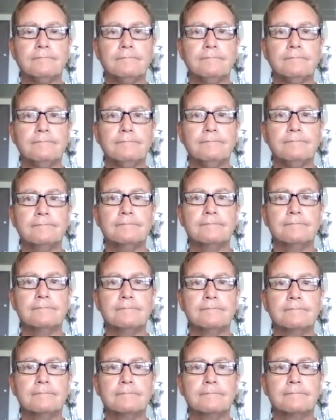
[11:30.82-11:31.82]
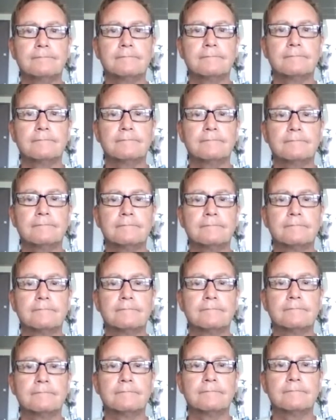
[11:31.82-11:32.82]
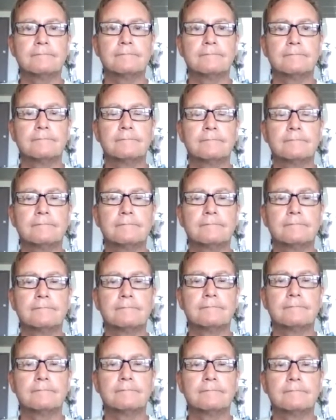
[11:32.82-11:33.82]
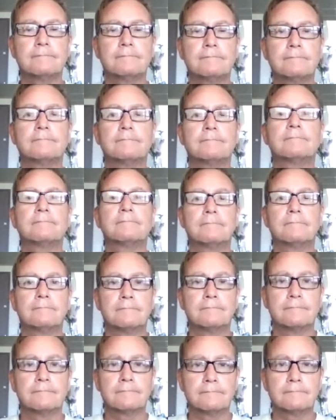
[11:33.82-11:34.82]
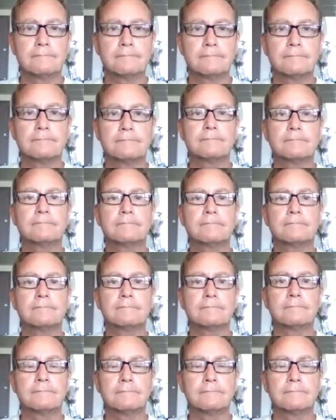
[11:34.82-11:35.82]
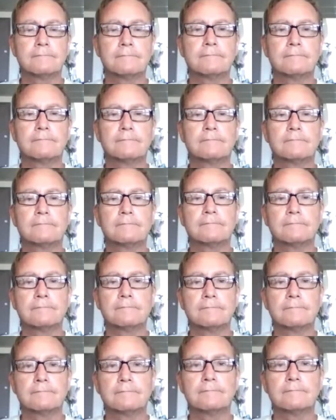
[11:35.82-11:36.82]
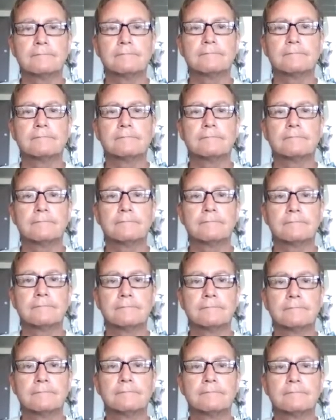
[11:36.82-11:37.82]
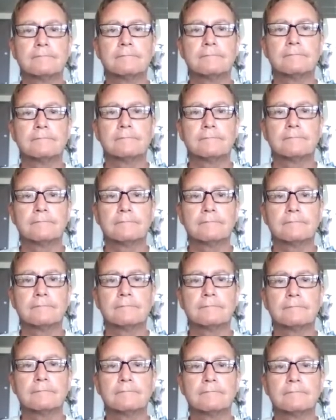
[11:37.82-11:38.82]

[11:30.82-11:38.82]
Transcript: (not speaking)